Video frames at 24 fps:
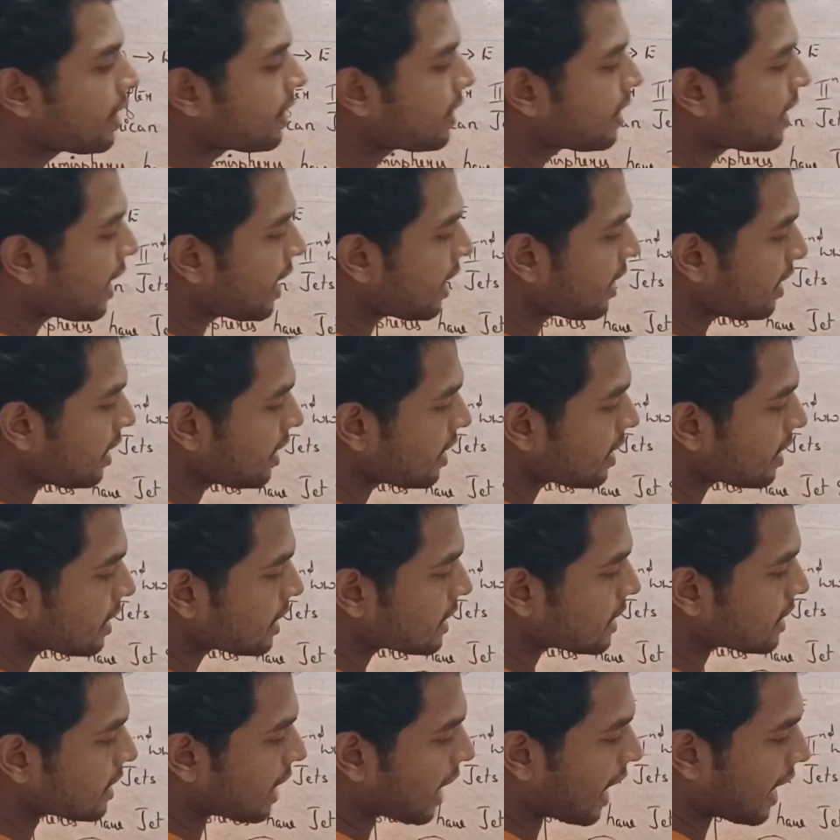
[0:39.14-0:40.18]
then
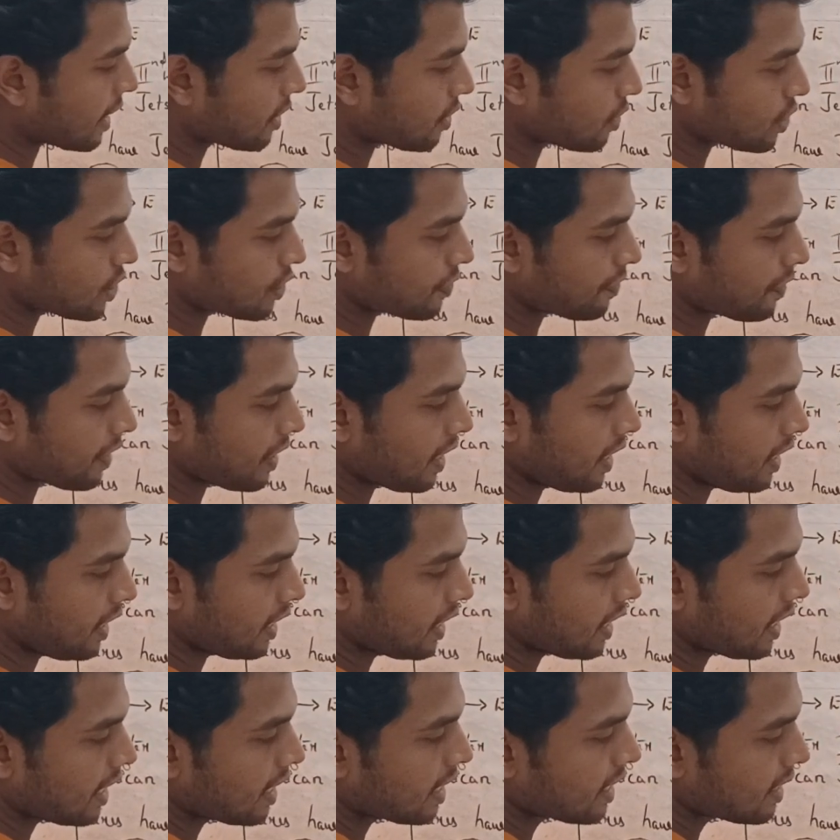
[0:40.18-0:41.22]
stratosphere,
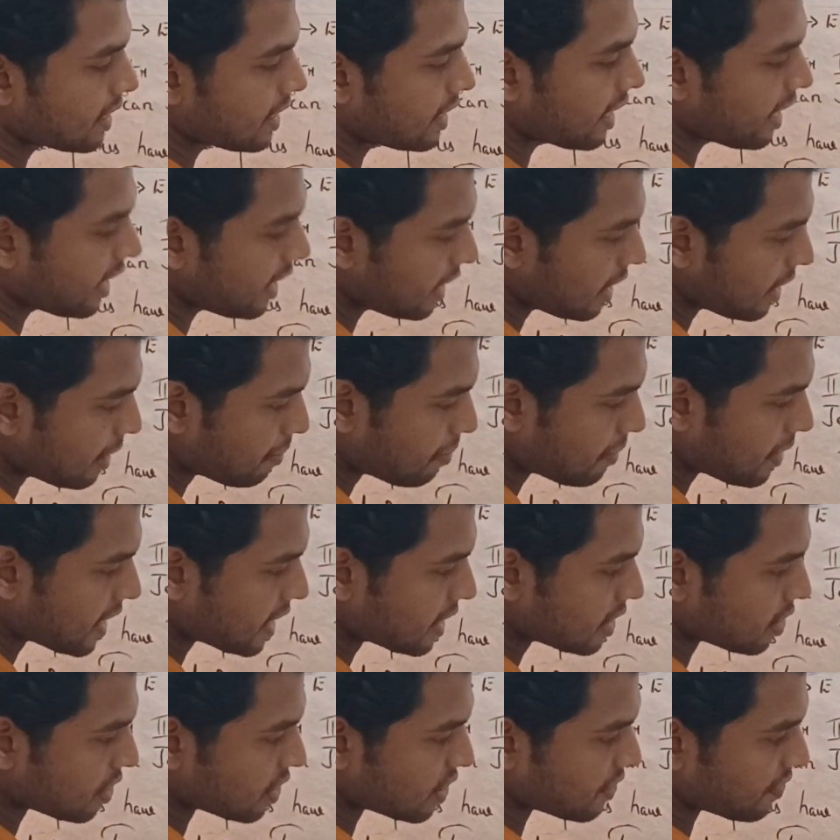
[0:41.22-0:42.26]
then
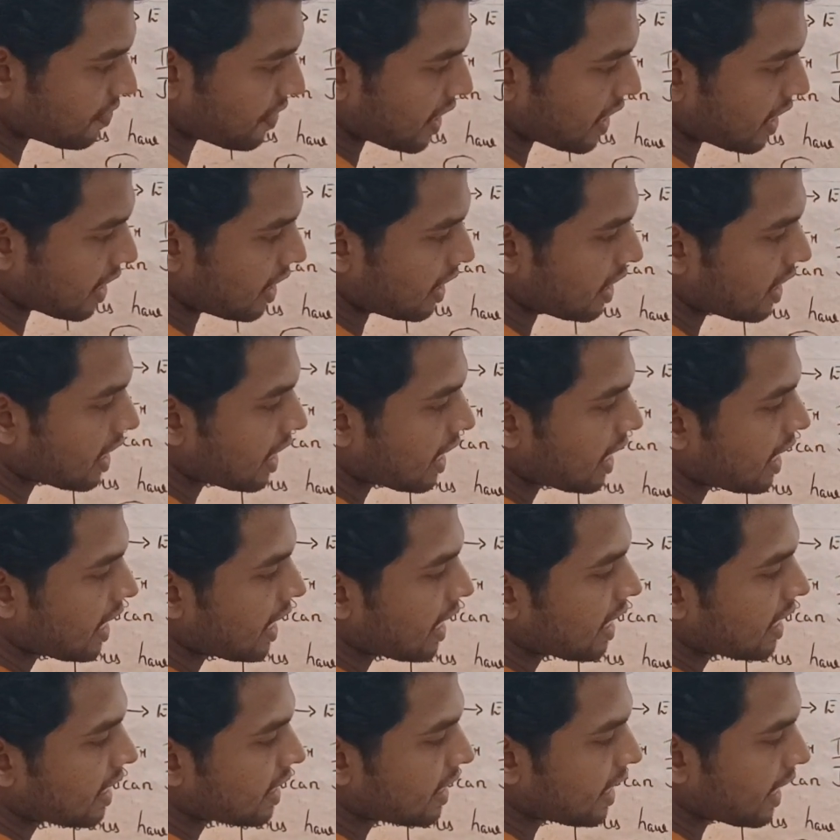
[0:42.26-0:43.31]
mesosphere,
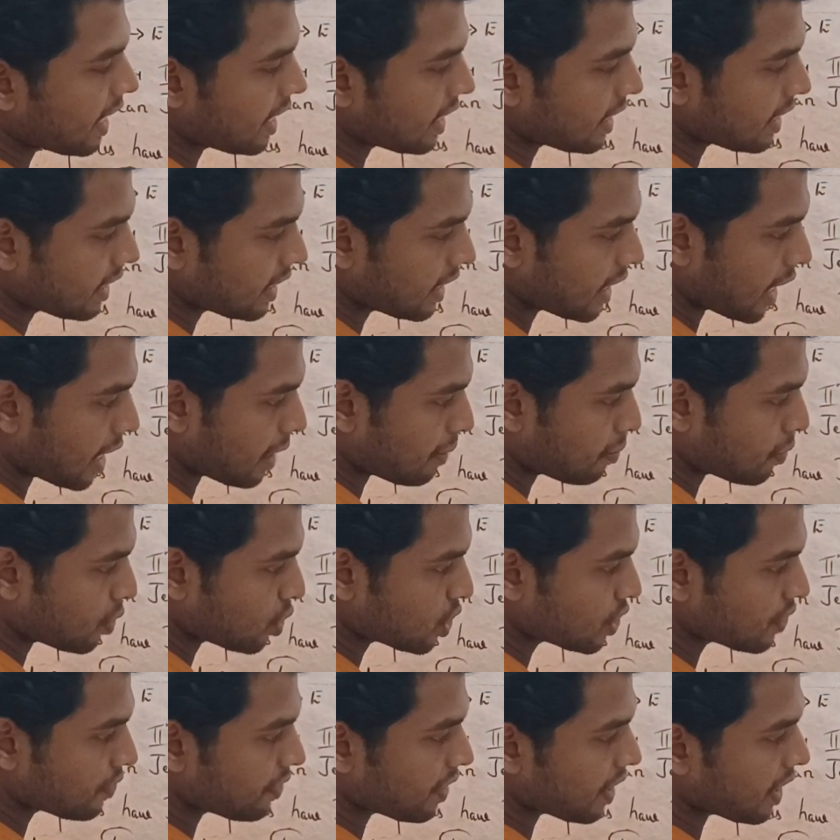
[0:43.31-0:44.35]
then
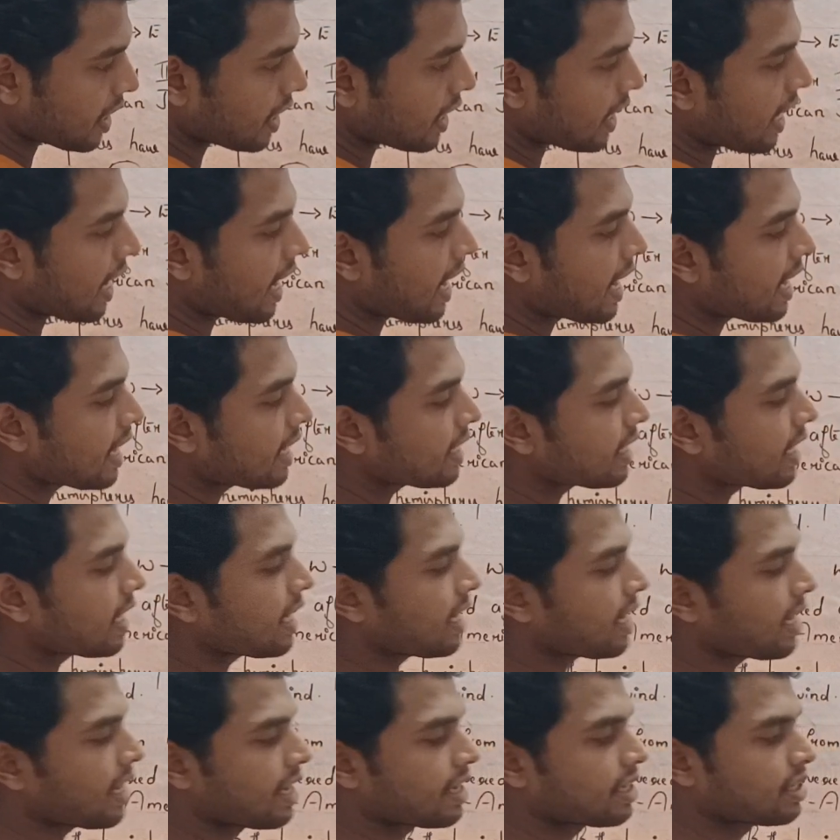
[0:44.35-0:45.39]
thermosphere, and then
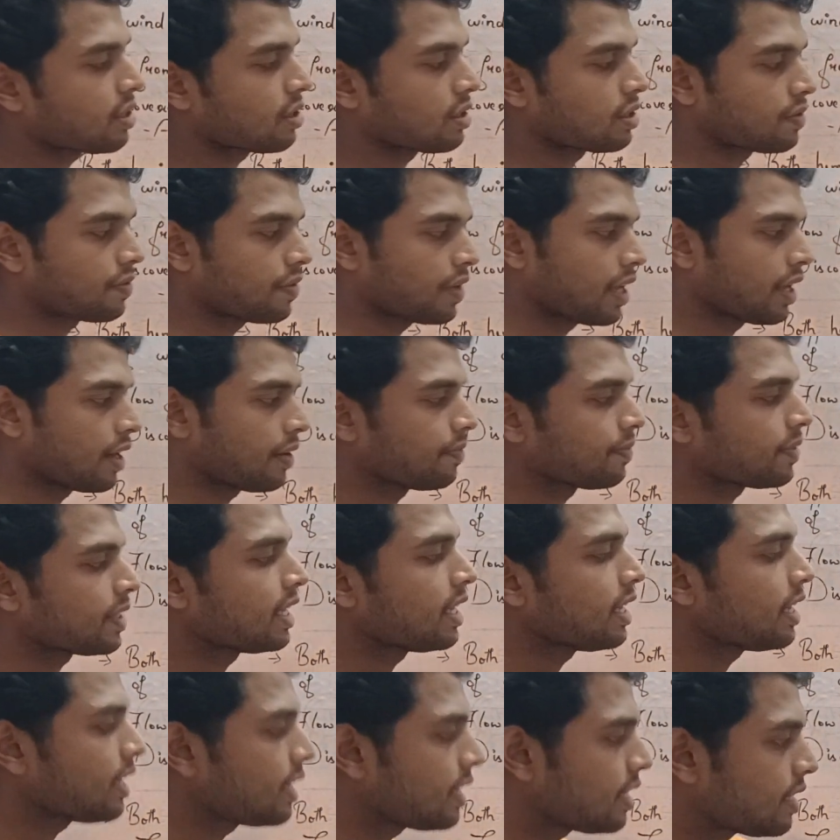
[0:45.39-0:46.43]
exosphere.
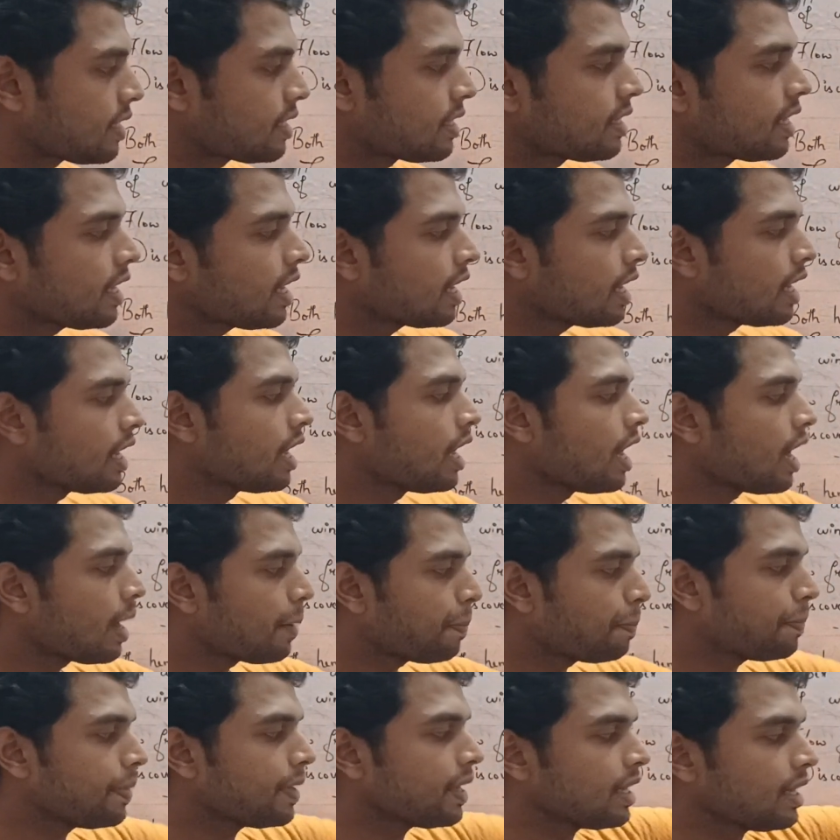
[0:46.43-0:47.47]
It is the
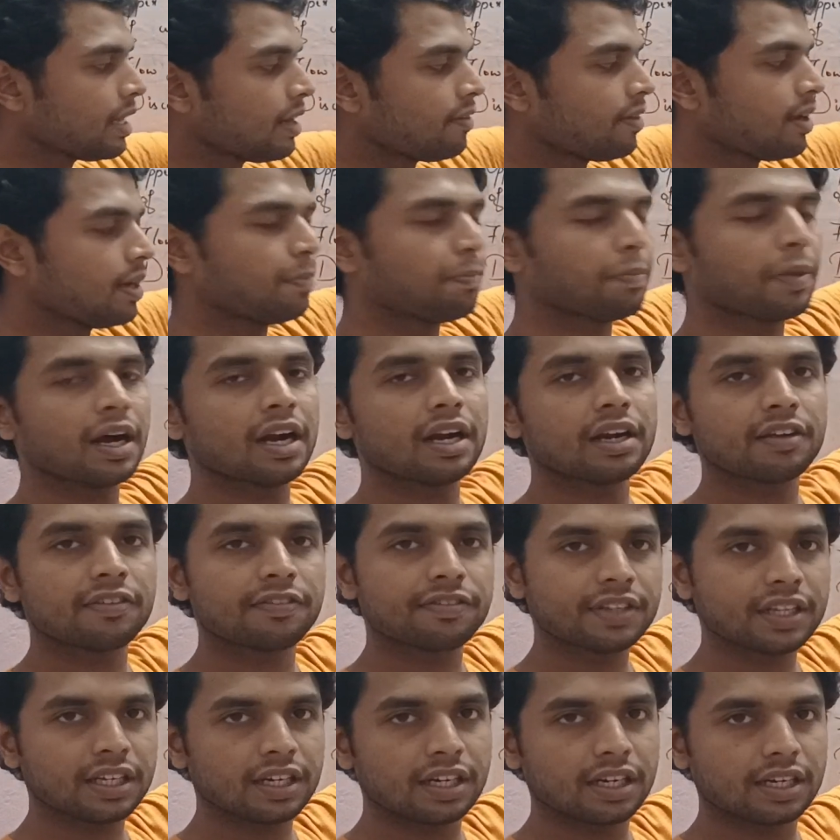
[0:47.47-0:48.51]
upper level part of
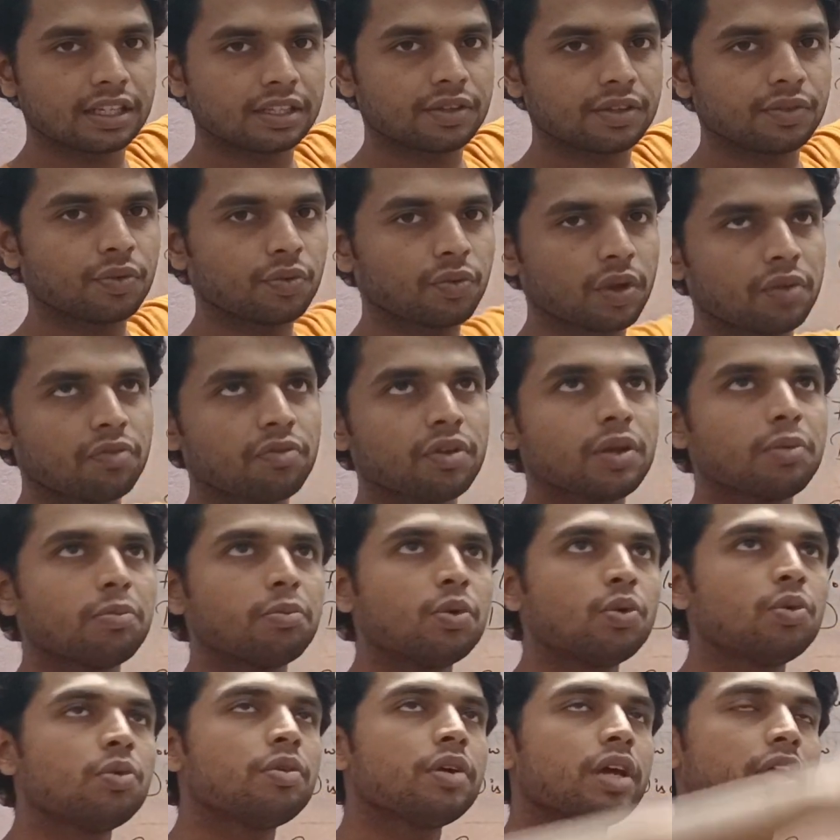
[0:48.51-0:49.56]
the earth. When we
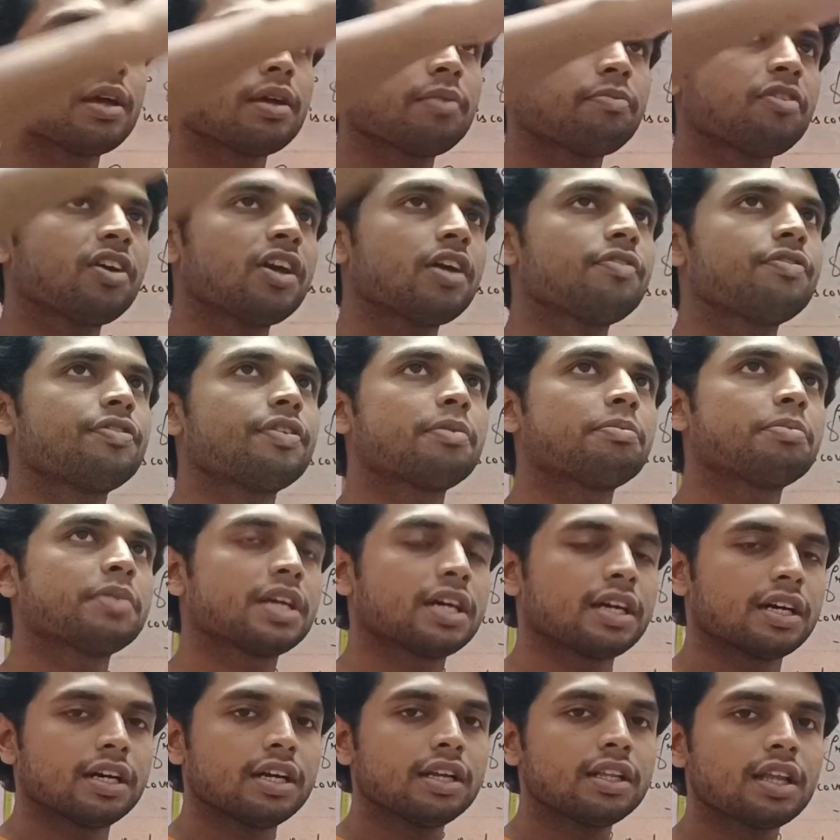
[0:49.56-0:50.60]
move away from
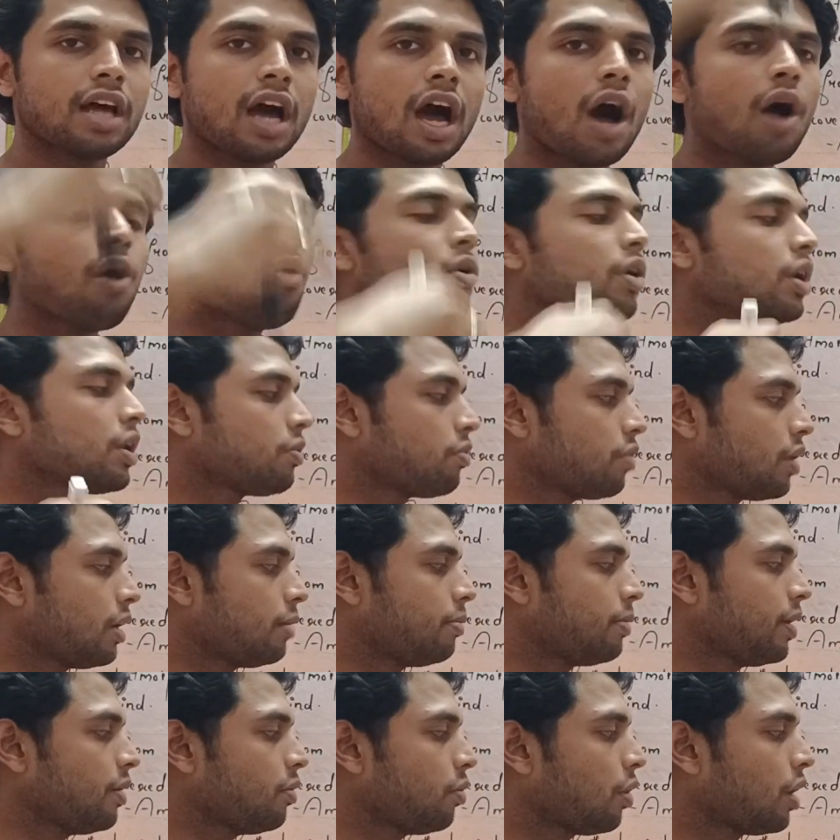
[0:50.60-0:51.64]
the earth, how it will
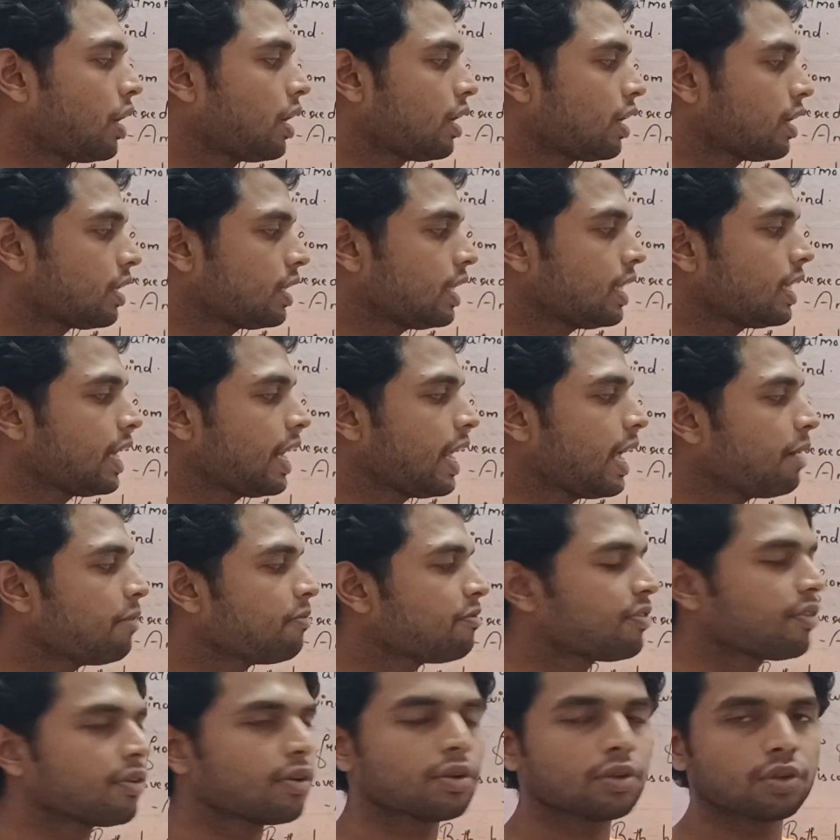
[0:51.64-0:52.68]
be, what are the name
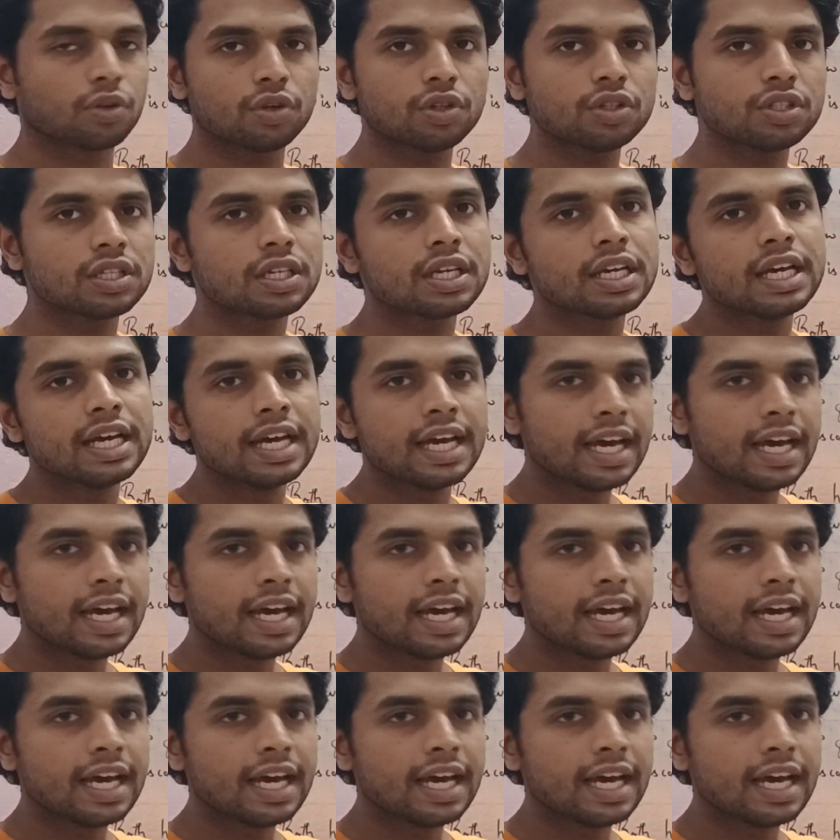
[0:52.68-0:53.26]
for those